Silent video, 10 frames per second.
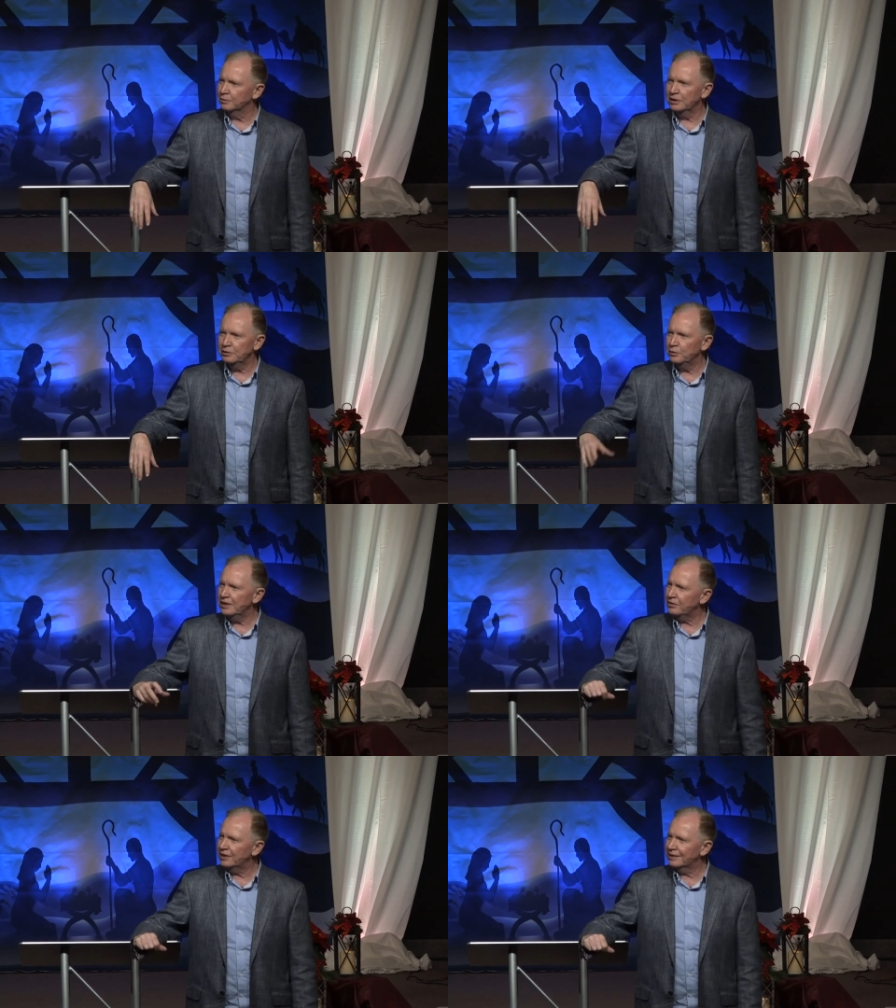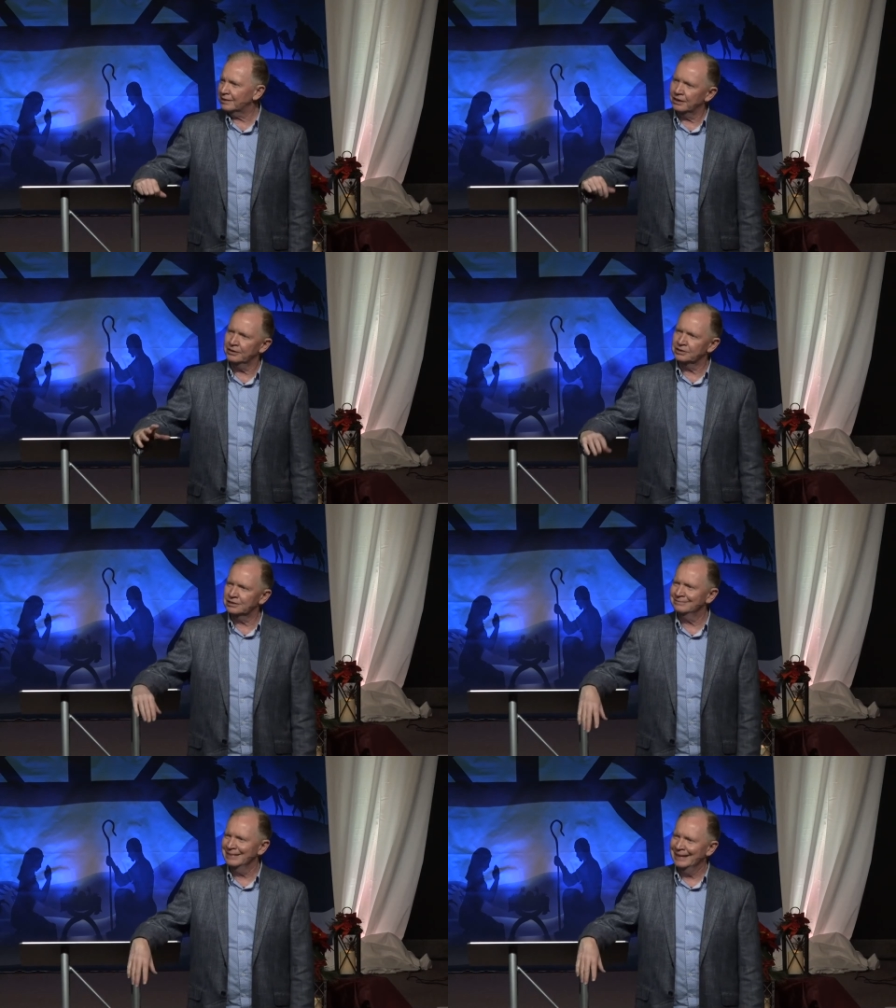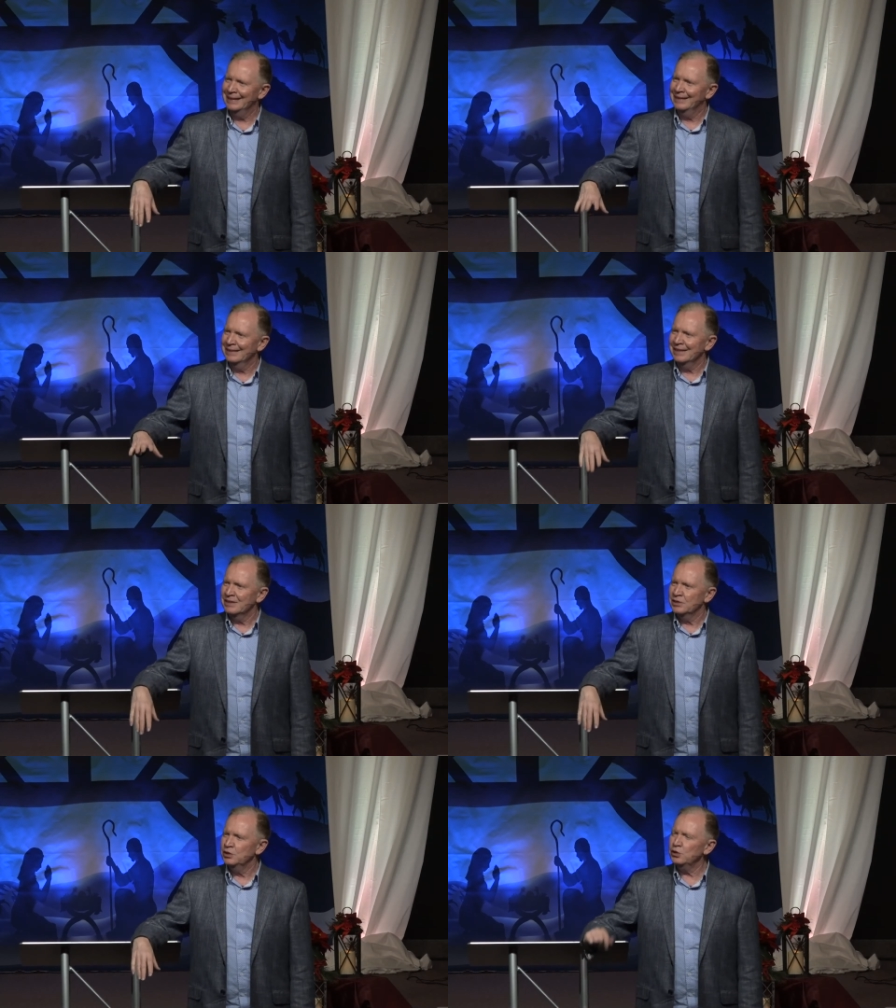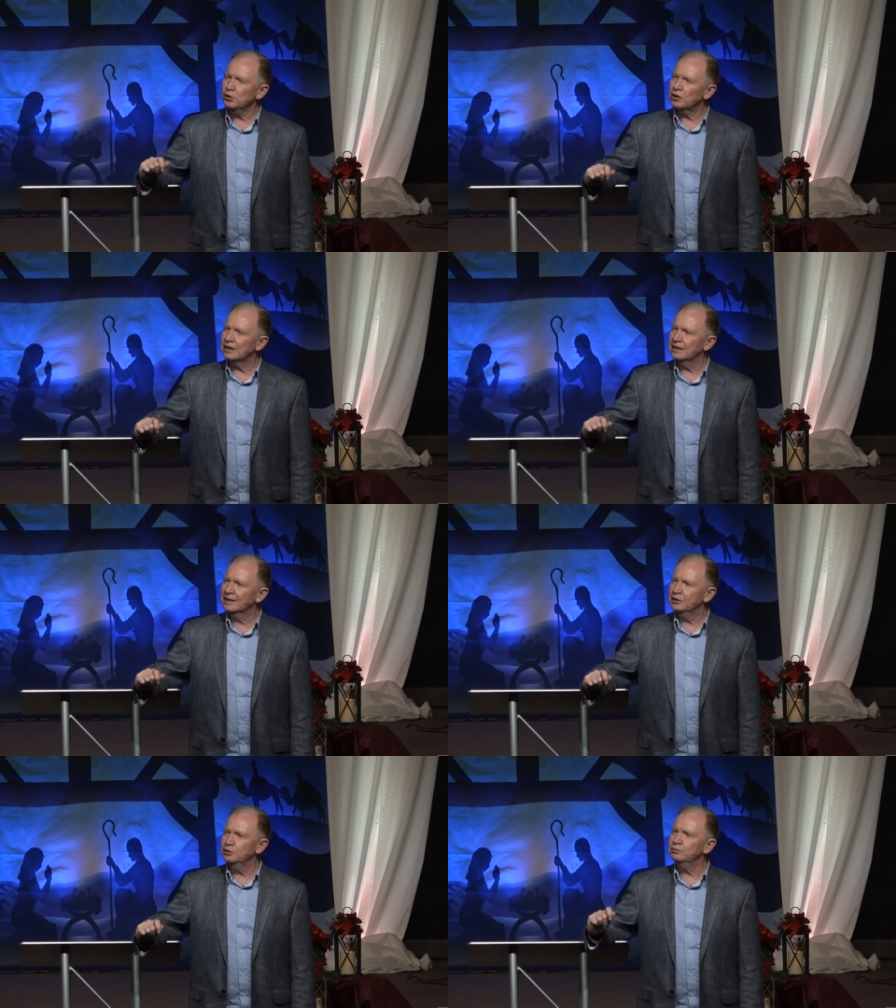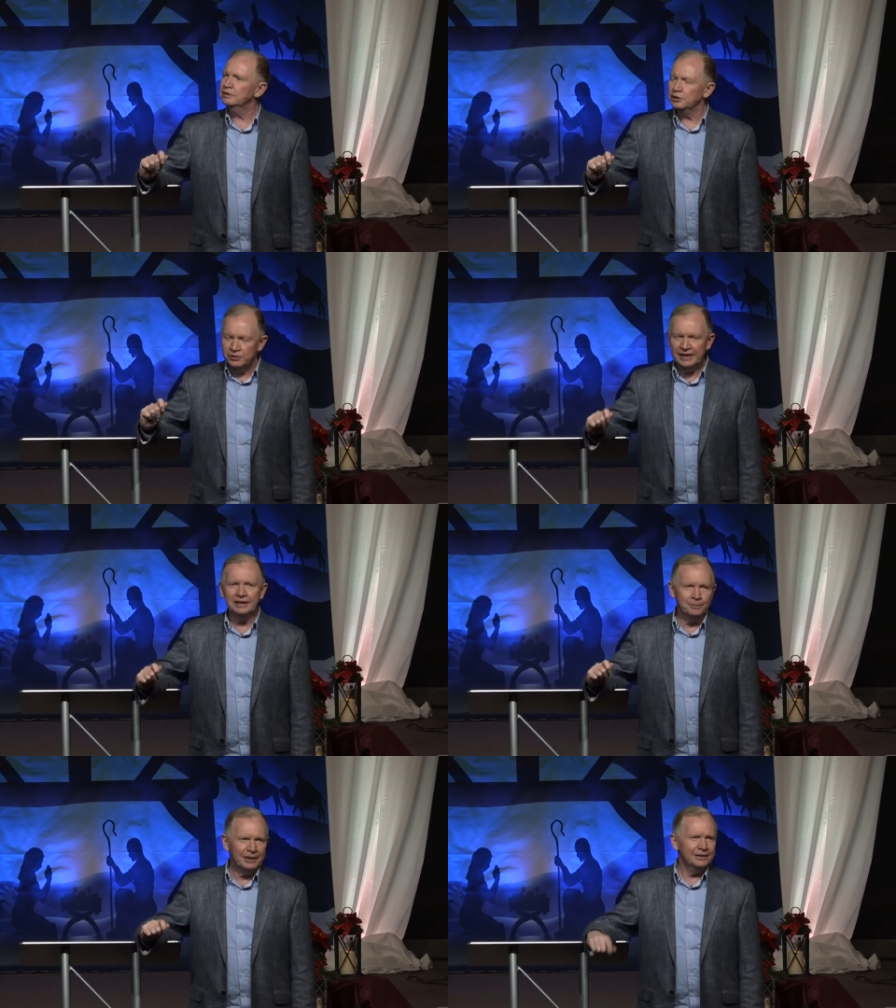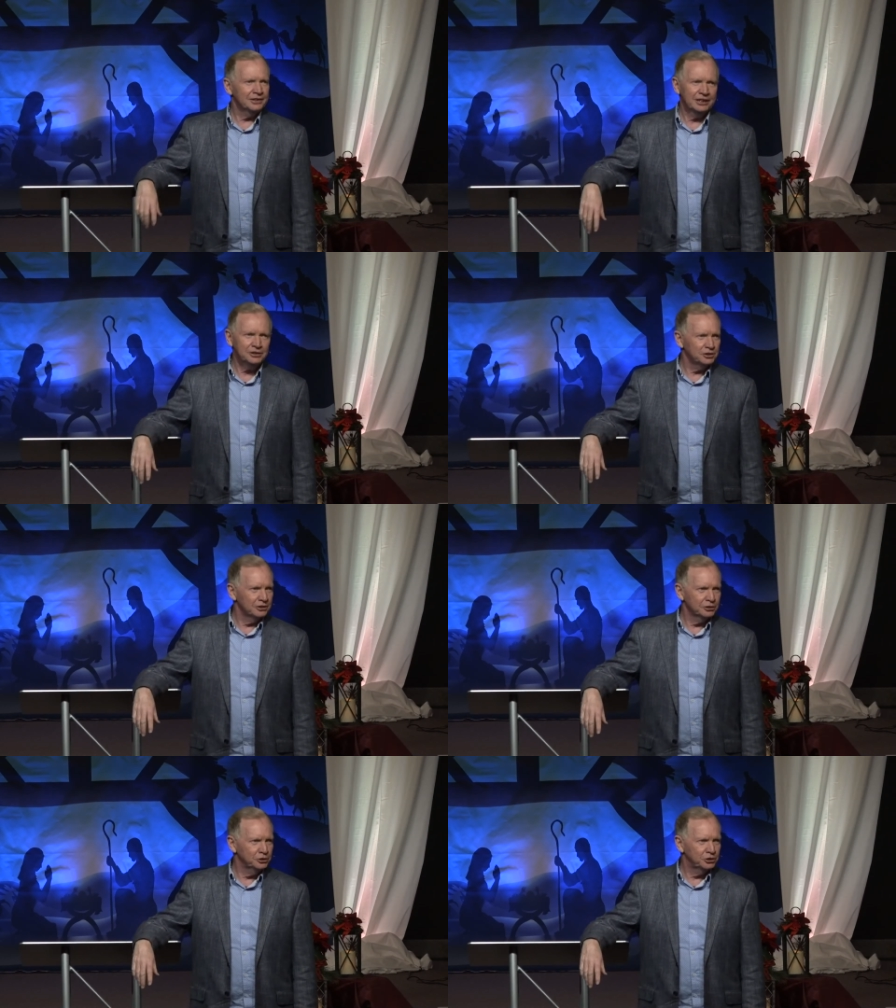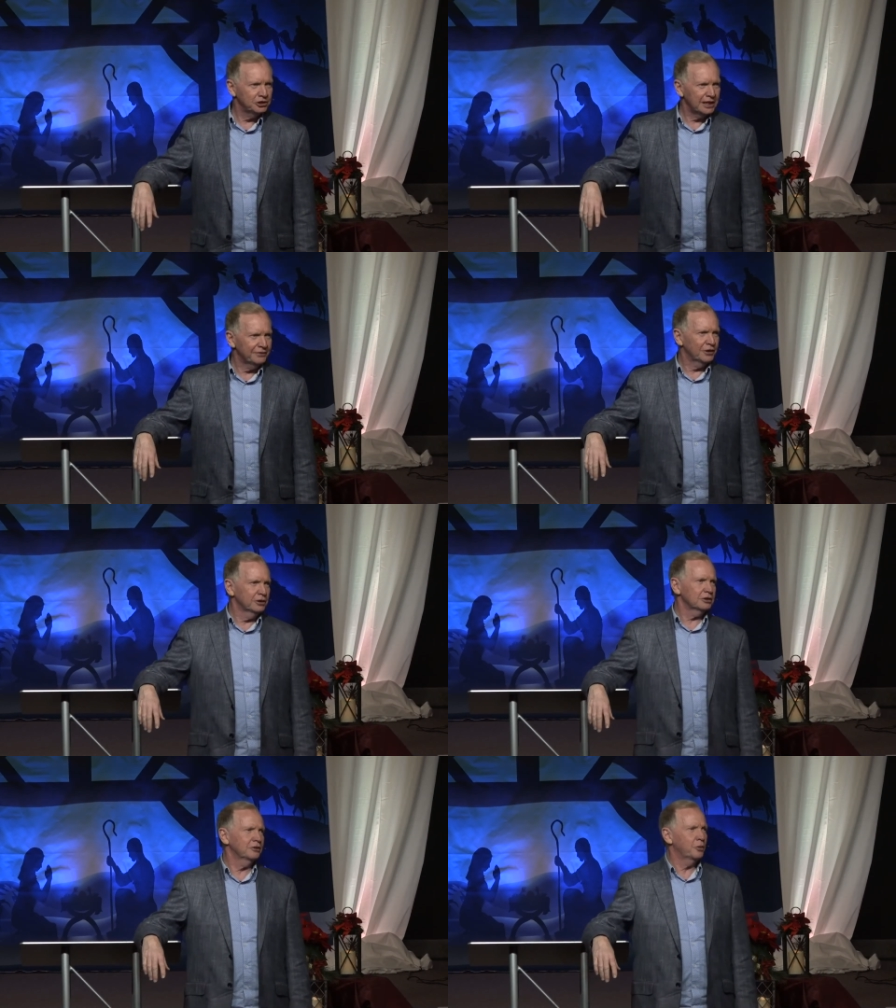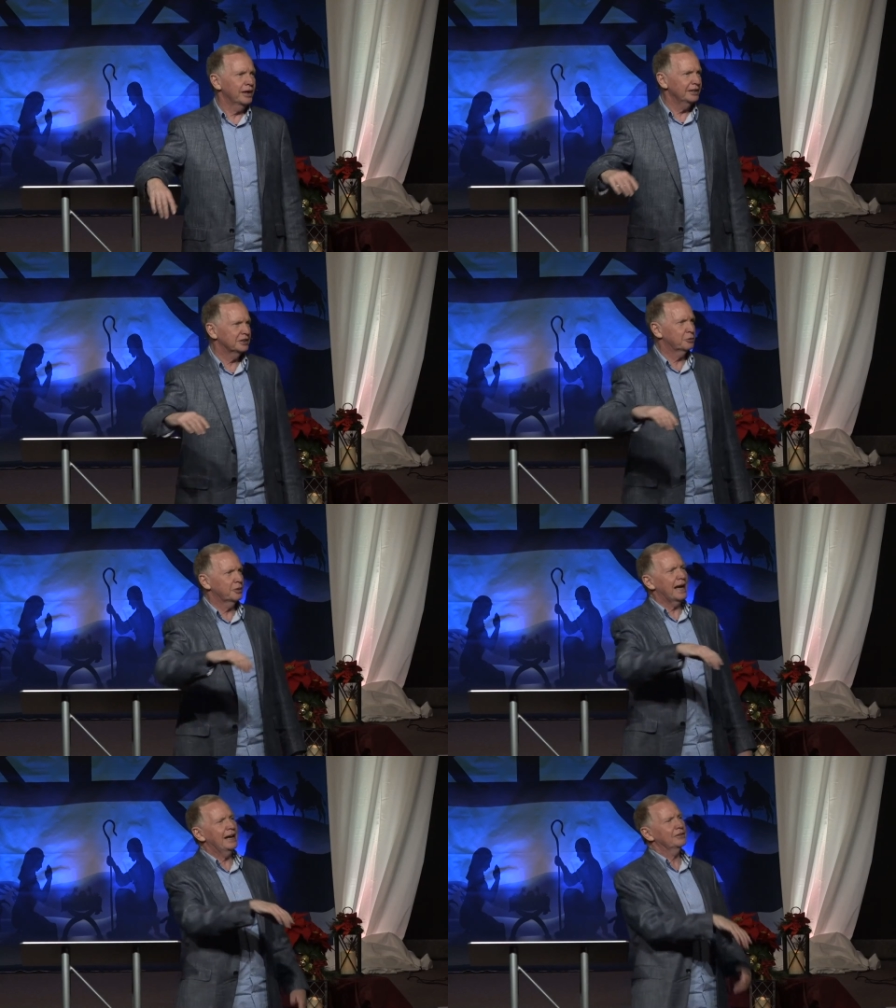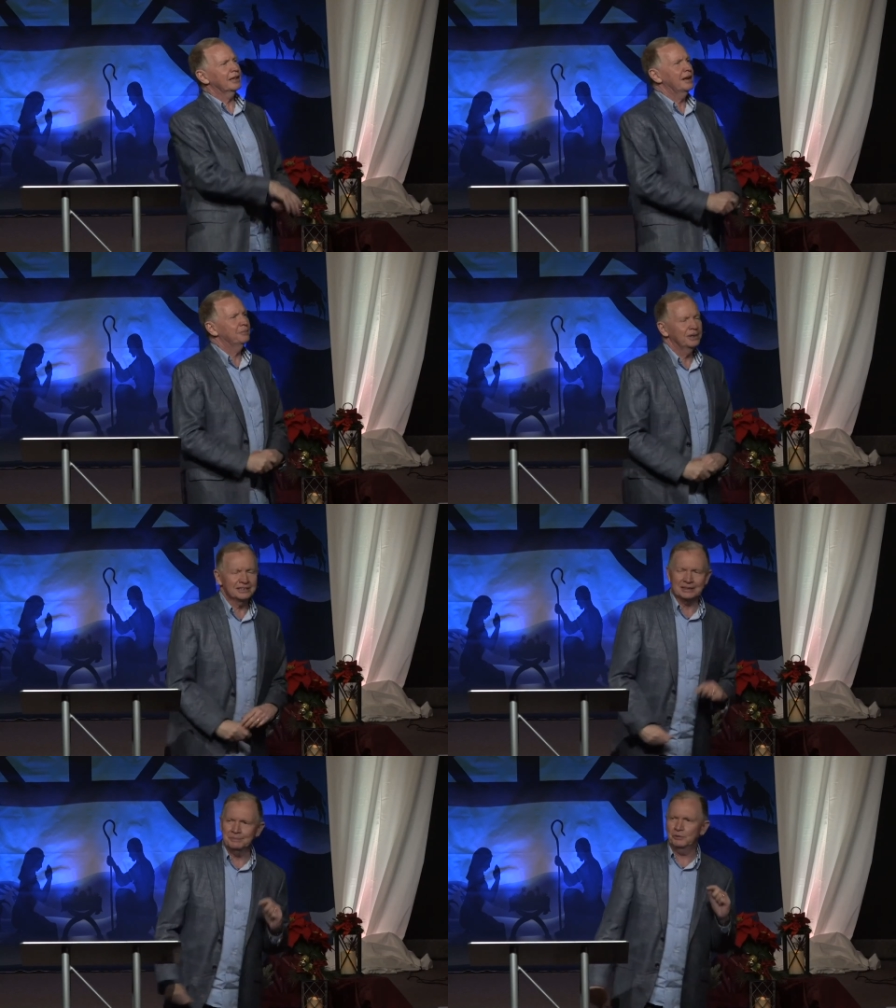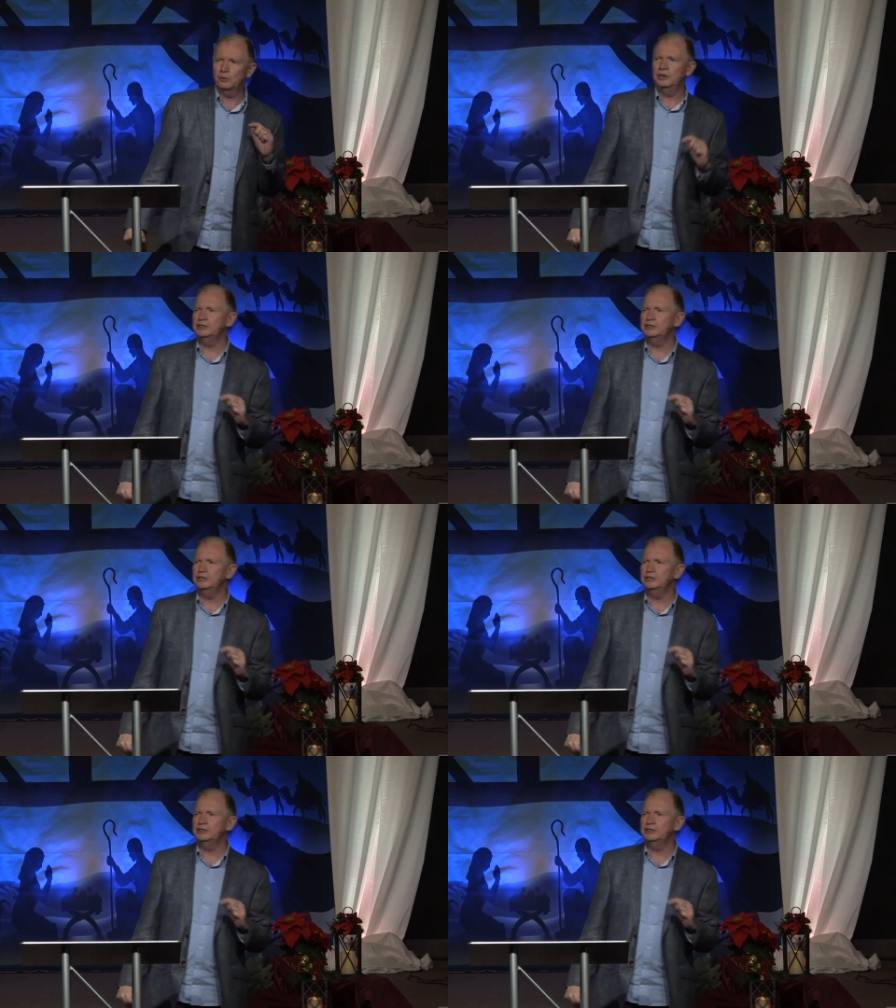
We, we think, oh, it's you can you you need to be intentional you just have to look to ways how can i bless but when